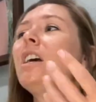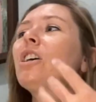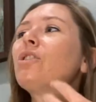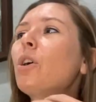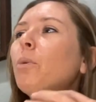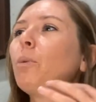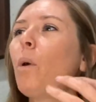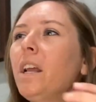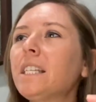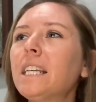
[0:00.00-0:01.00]
So we
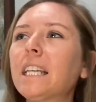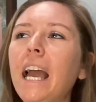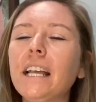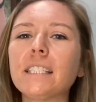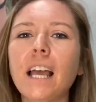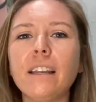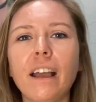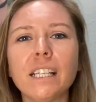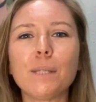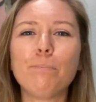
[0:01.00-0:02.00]
want to get a
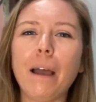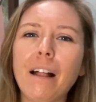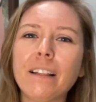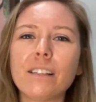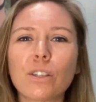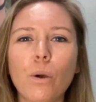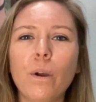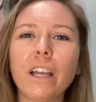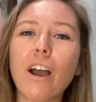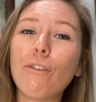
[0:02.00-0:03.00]
nice balance
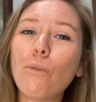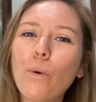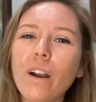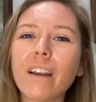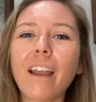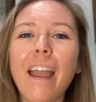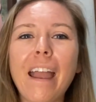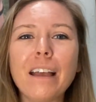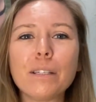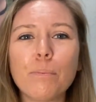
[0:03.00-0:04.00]
going of work
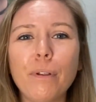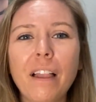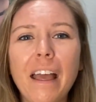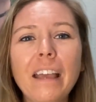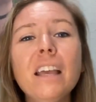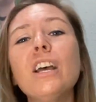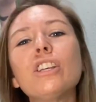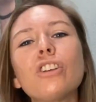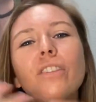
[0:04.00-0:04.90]
and play so